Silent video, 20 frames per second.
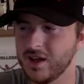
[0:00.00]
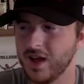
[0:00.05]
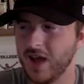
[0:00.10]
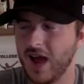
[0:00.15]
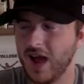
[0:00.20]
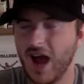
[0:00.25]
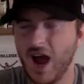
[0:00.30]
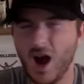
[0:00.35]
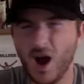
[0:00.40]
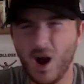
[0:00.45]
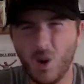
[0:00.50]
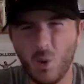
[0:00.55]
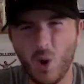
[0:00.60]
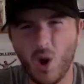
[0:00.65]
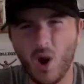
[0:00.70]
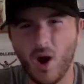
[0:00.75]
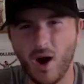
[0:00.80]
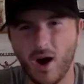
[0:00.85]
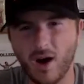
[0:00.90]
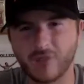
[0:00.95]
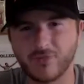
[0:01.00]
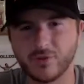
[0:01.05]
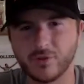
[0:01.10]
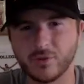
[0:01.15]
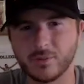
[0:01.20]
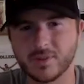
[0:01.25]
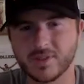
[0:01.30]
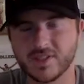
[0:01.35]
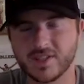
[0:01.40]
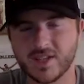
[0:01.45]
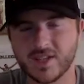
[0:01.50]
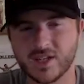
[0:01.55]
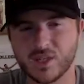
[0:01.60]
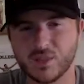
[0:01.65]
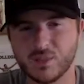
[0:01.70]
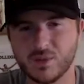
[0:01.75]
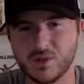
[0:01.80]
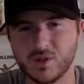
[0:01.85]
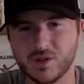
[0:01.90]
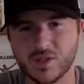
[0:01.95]
how awful must that
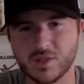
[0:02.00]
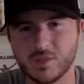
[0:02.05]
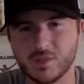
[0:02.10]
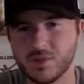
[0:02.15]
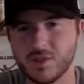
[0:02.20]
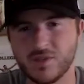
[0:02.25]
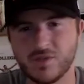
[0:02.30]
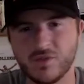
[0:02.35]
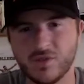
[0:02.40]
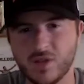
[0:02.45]
experience be?